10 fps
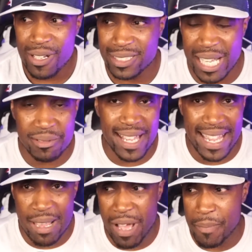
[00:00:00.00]
it seems like
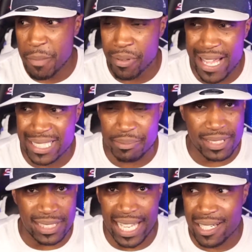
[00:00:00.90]
he might be playing some
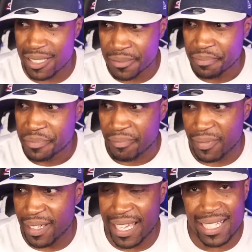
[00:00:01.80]
center
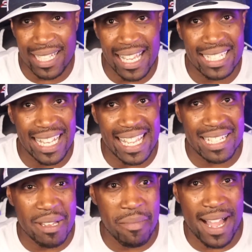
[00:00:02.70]
in in in,
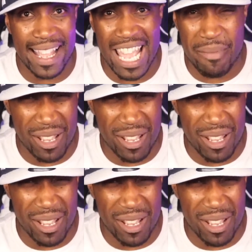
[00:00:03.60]
in Miami.